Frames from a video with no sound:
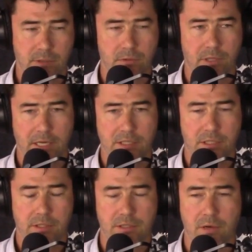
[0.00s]
coordination
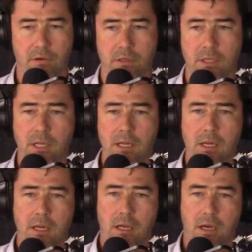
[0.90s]
and so on,
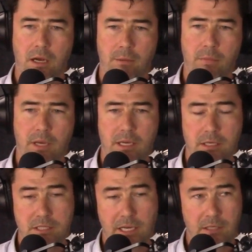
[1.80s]
um, in a
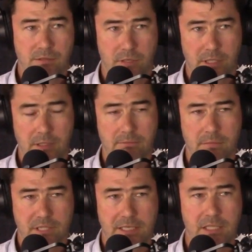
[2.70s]
secondary
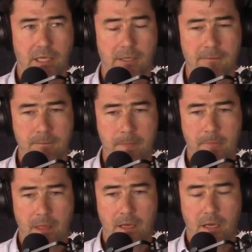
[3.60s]
setting.
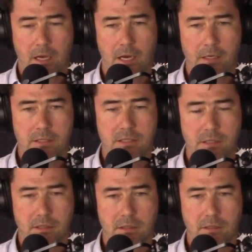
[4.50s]
And
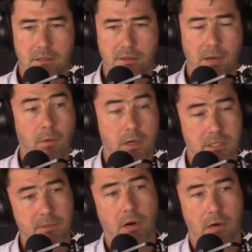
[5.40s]
there were
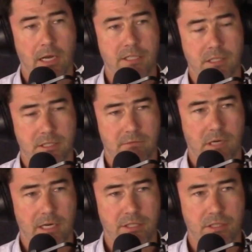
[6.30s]
some correlations in
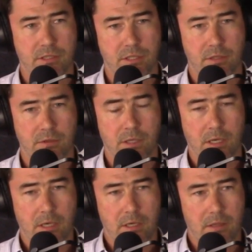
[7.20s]
relation to
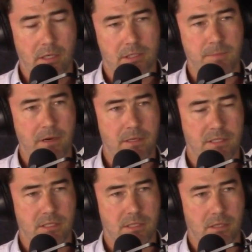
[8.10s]
the
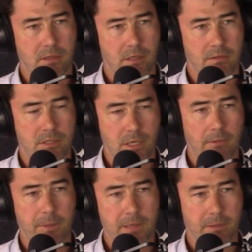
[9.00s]
experiences that those young
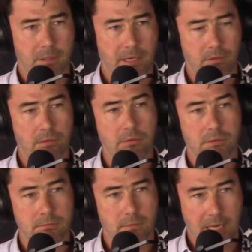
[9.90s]
people had all
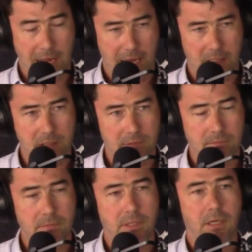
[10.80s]
had,
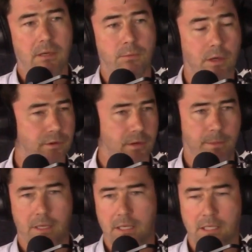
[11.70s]
whether it
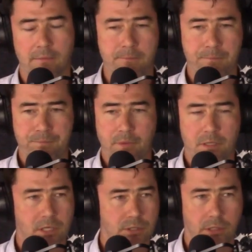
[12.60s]
be
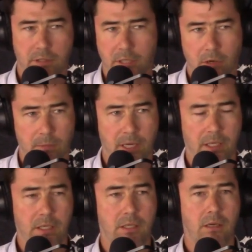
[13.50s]

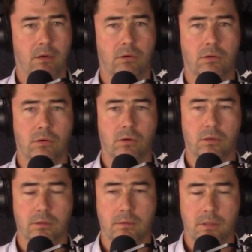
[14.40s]
socioeconomic or